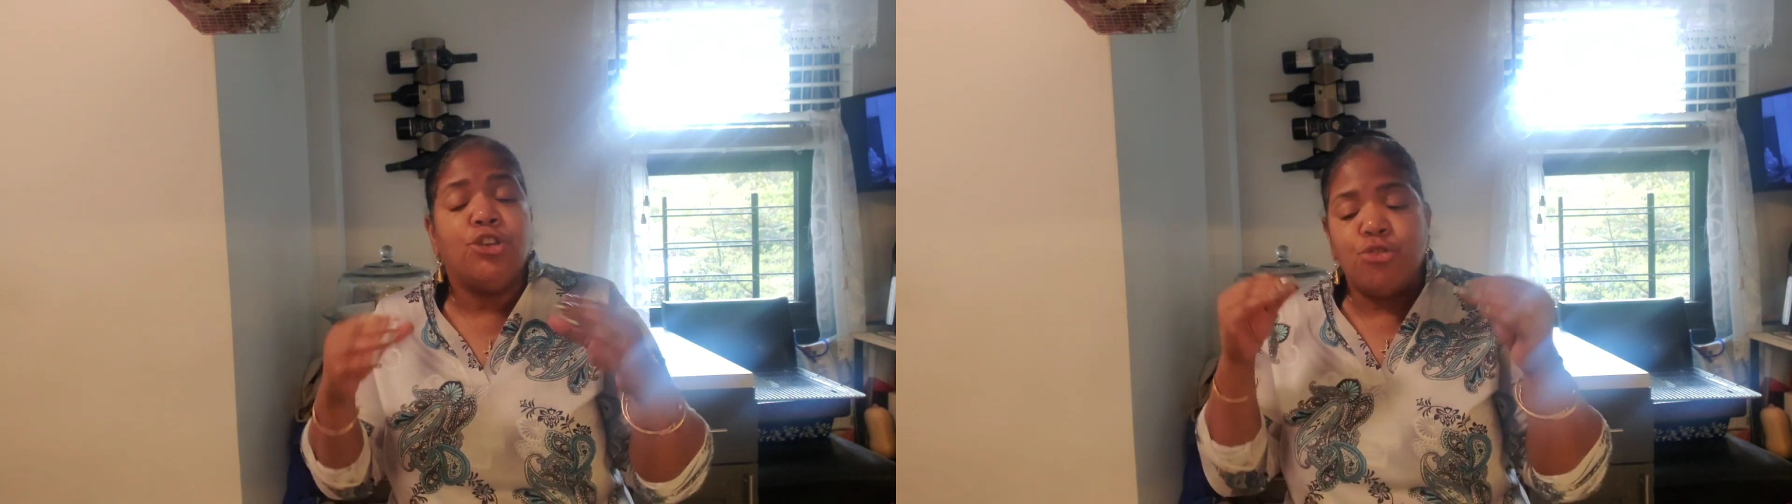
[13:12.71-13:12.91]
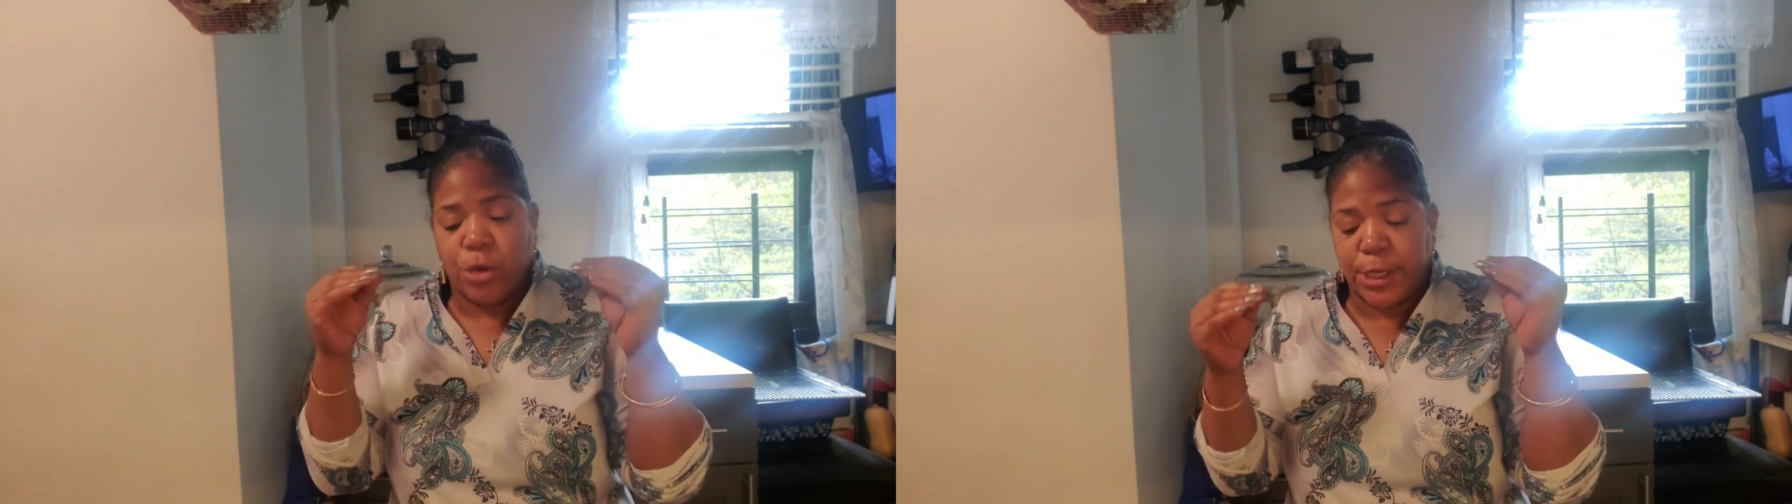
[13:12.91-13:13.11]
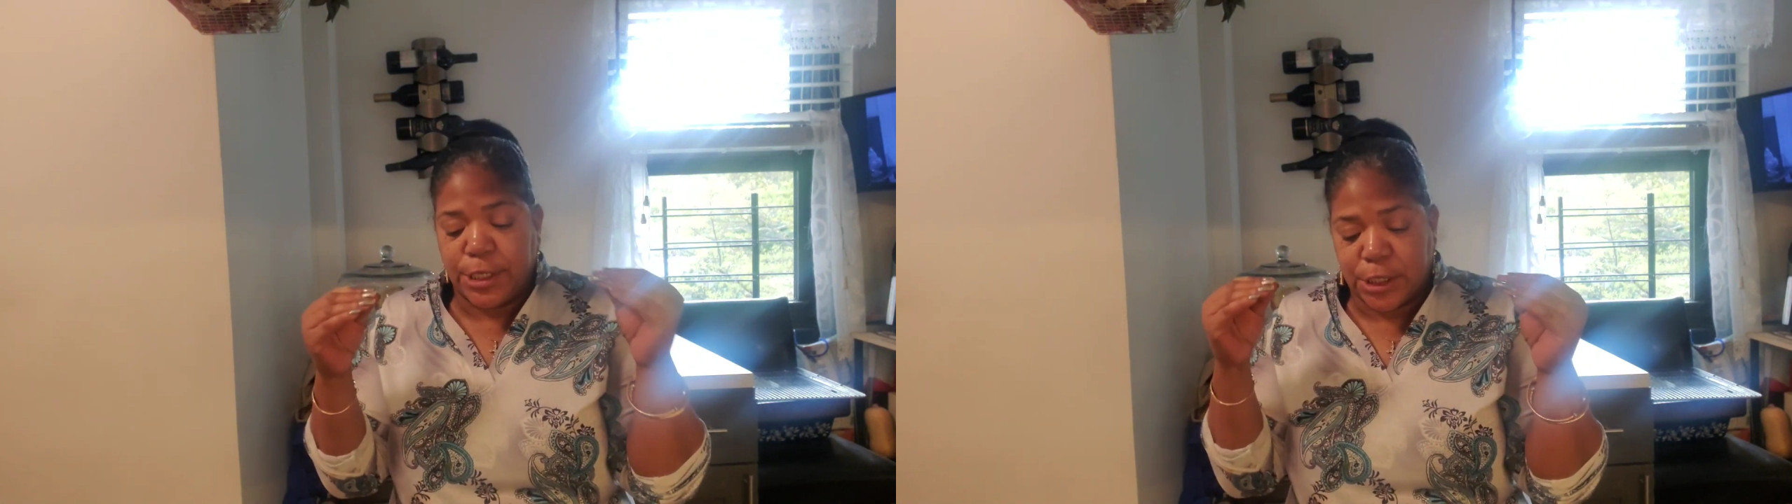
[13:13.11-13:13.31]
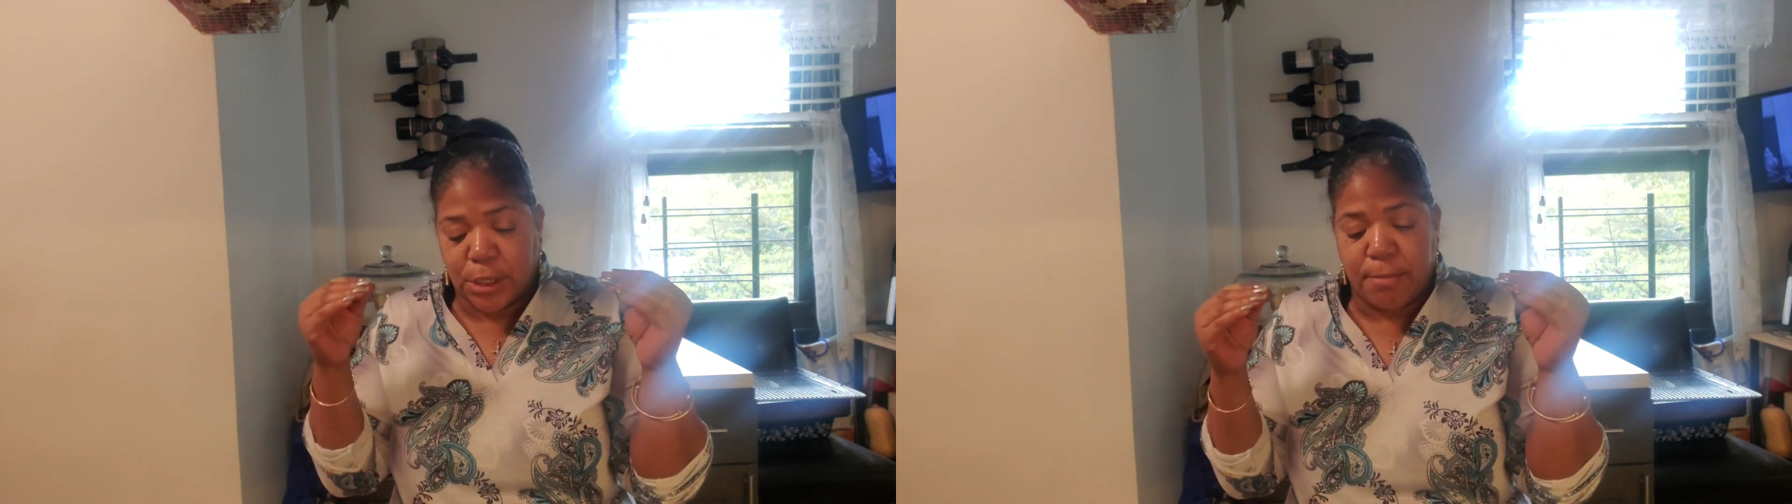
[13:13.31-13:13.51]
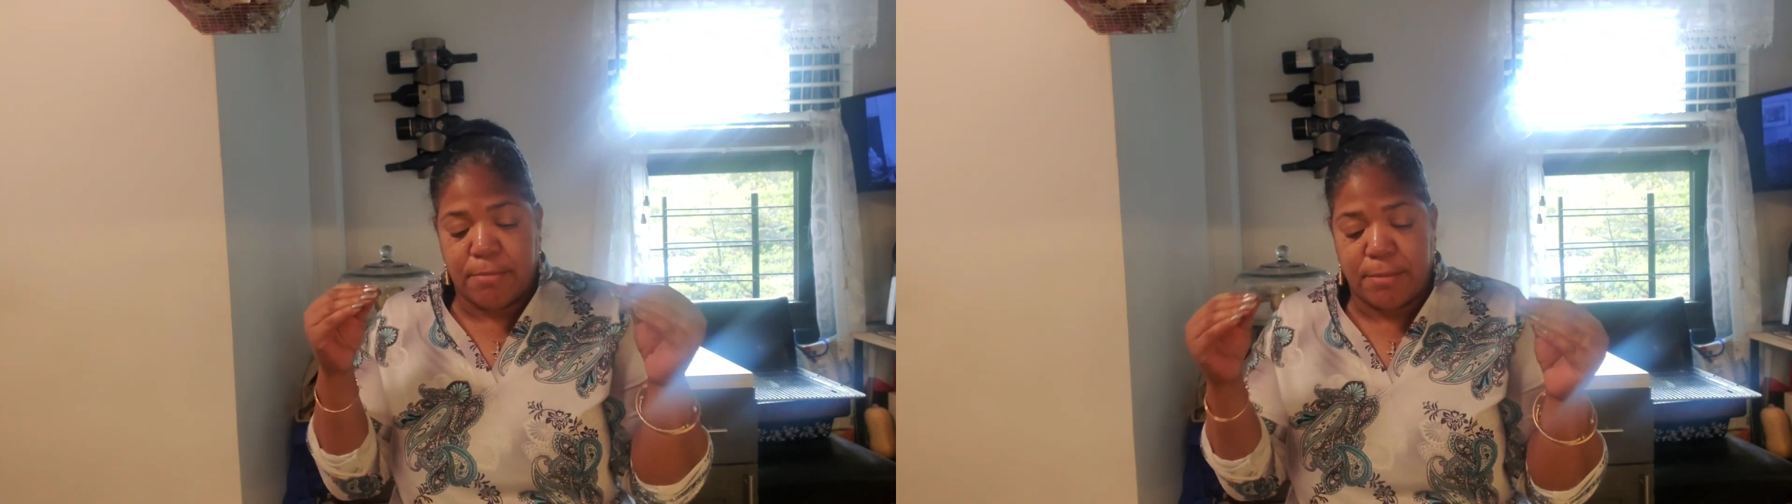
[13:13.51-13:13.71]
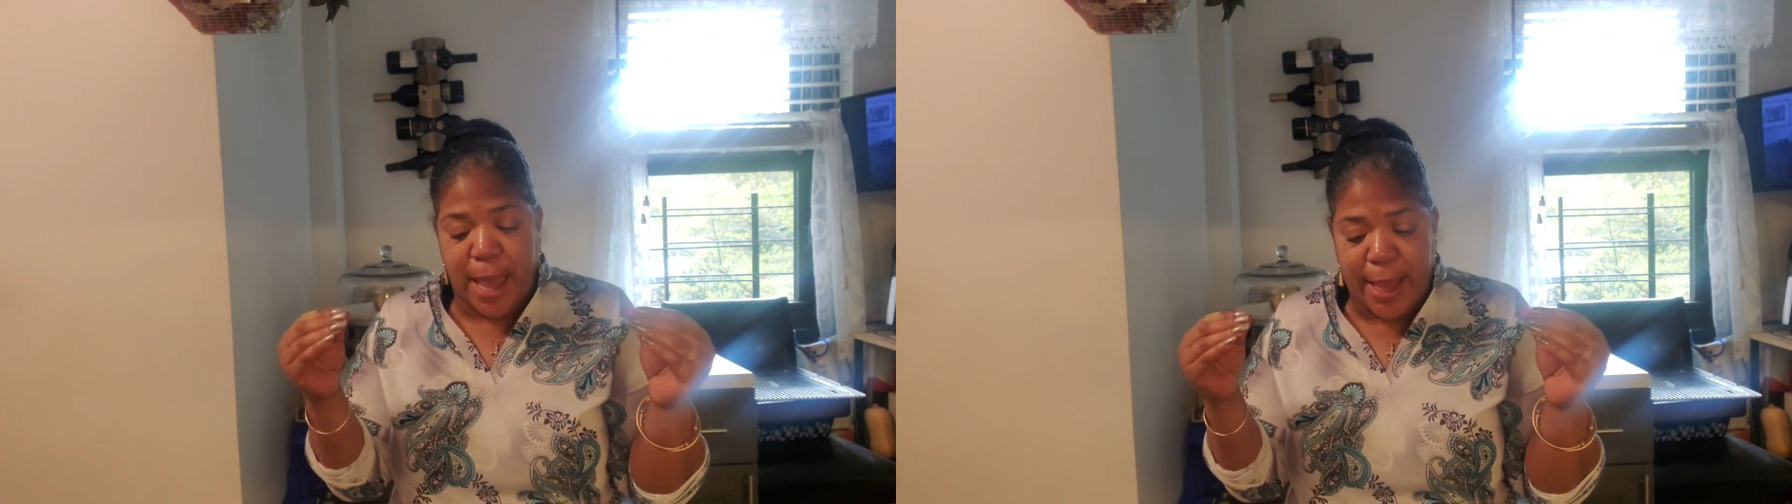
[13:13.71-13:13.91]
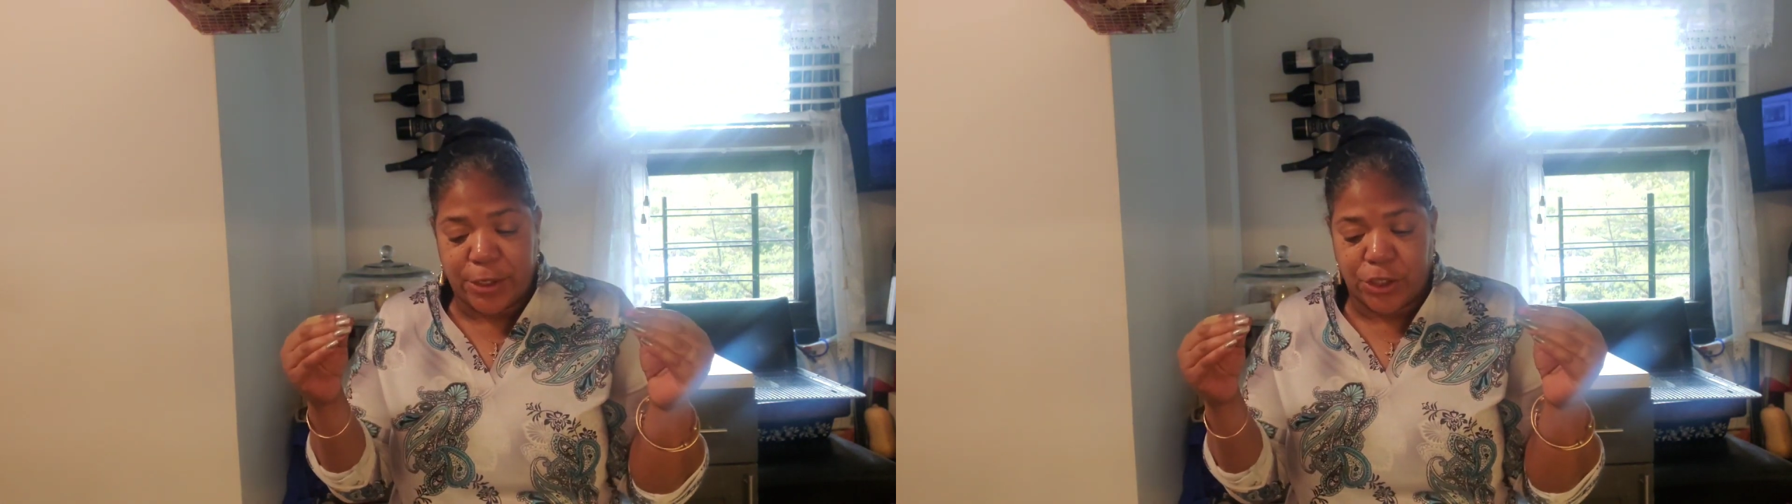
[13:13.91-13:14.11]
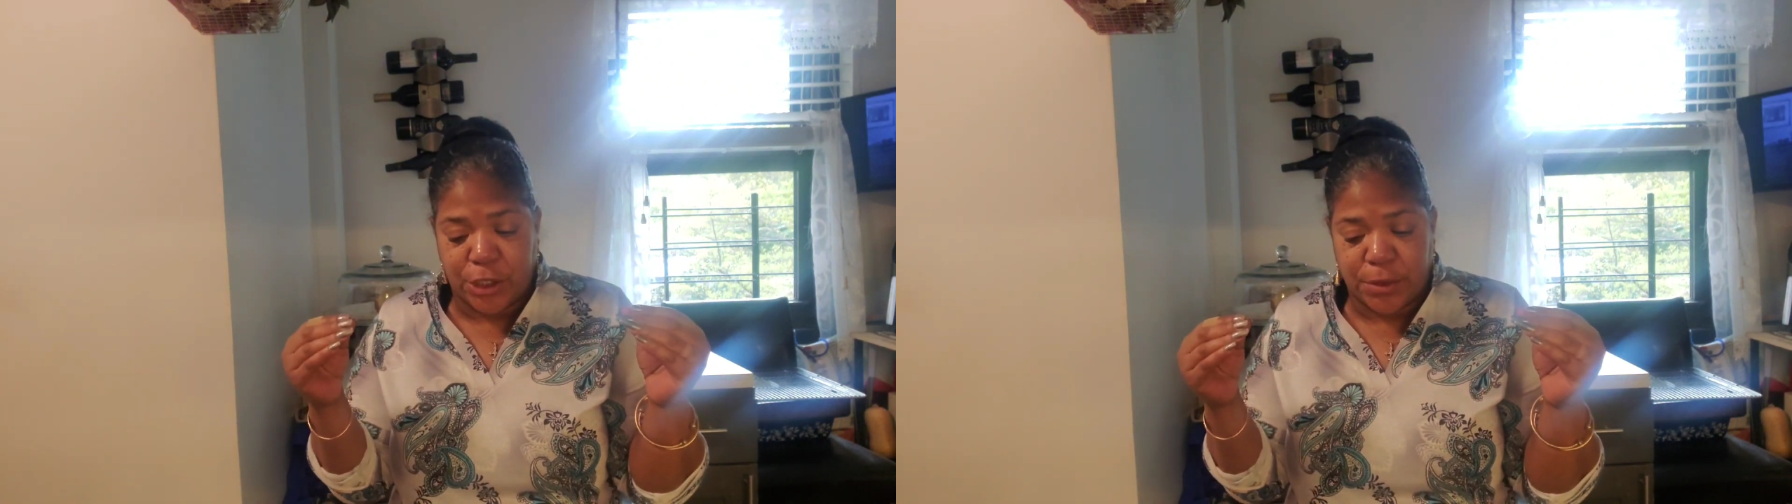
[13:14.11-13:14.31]
you can just
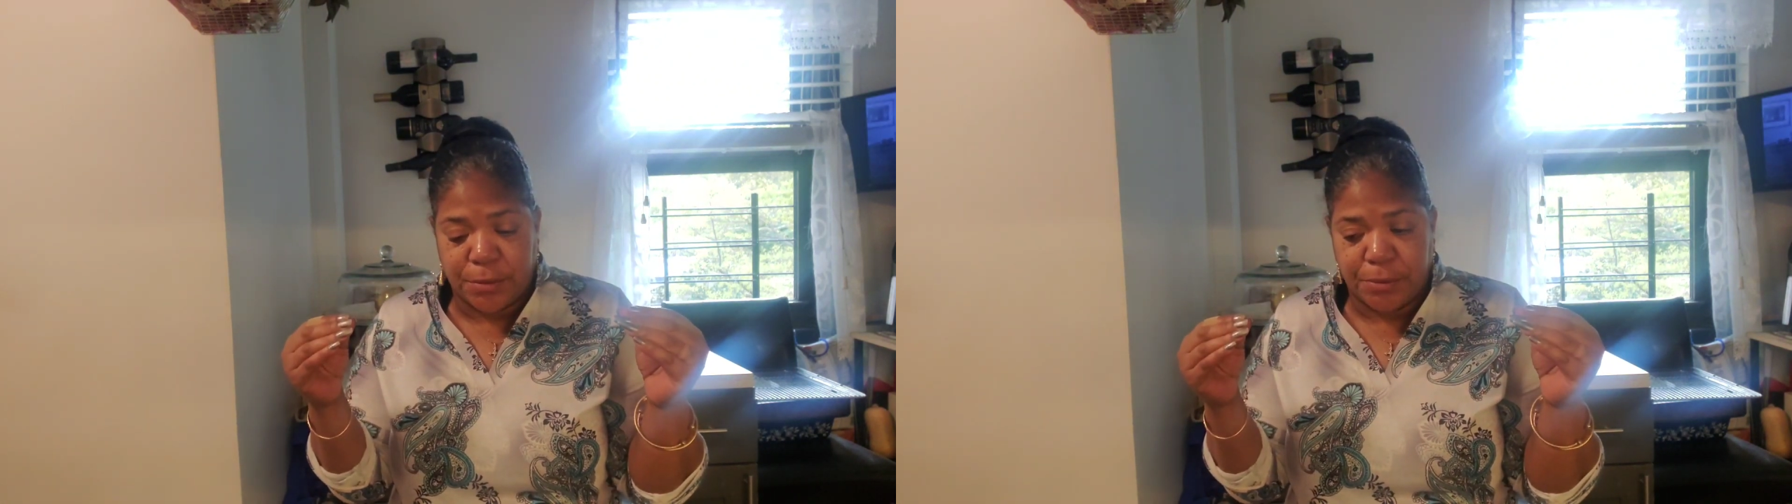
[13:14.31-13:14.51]
imagine.